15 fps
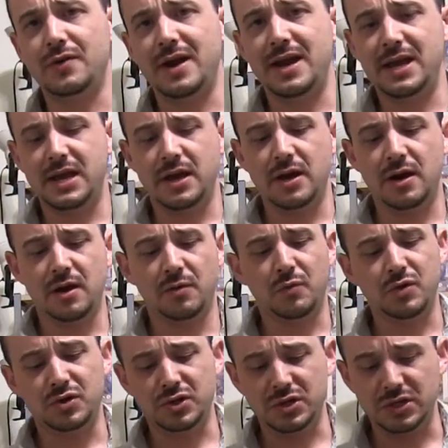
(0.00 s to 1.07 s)
right here,
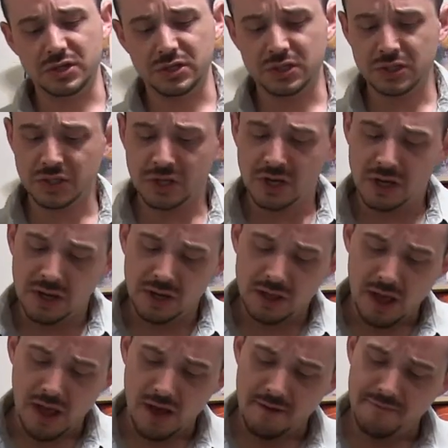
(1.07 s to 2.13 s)
which is
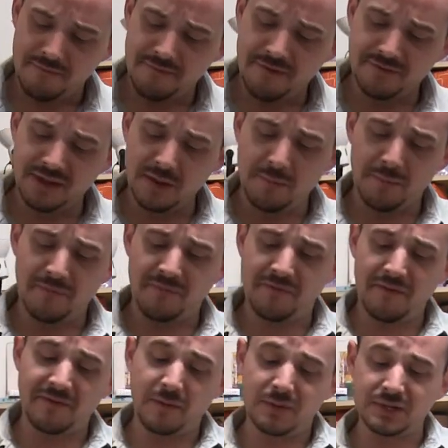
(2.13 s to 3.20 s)
uh, 50,
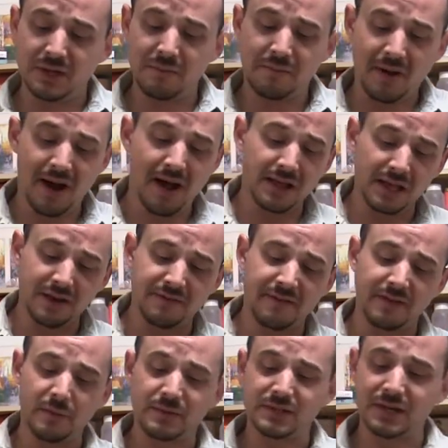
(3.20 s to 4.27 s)
50% poly,
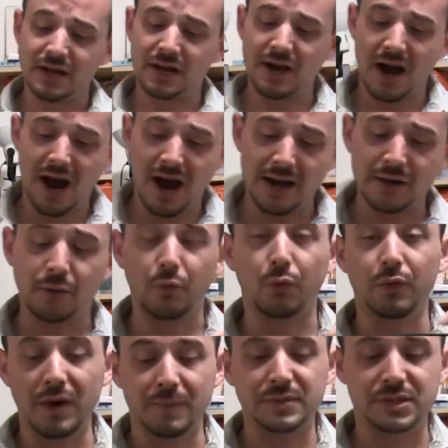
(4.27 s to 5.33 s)
50% cotton
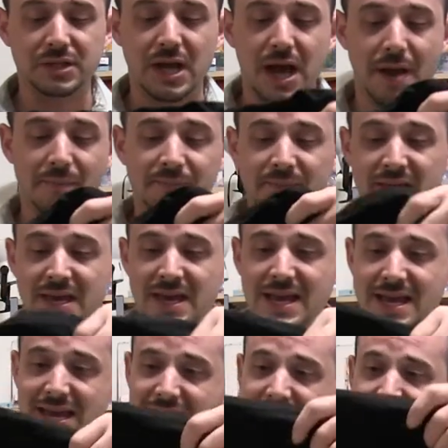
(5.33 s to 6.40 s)
ripstop.
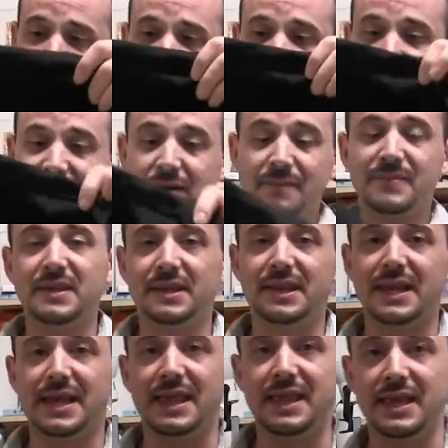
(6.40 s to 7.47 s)
Even something
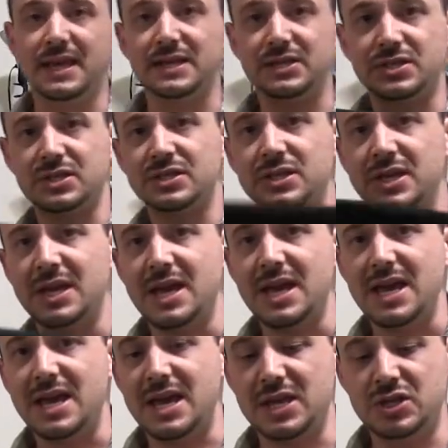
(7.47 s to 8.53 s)
like this
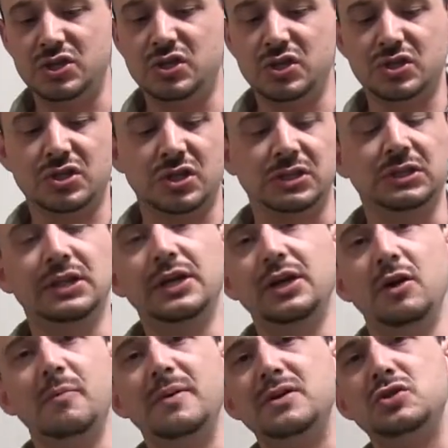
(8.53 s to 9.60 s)
is just a
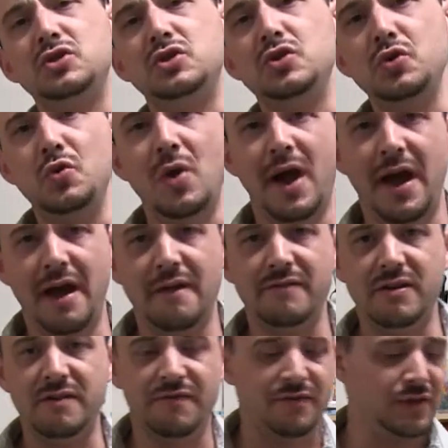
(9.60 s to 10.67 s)
little bit too
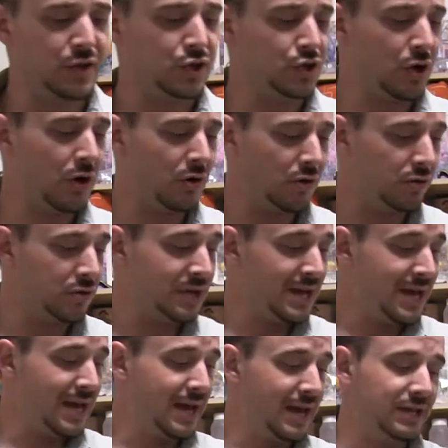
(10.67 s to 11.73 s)
heavy for the jungle.
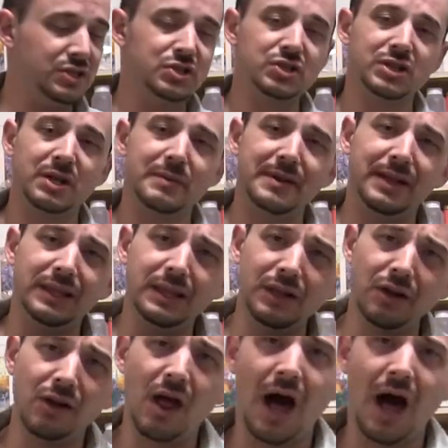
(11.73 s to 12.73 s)
It's just going to be a little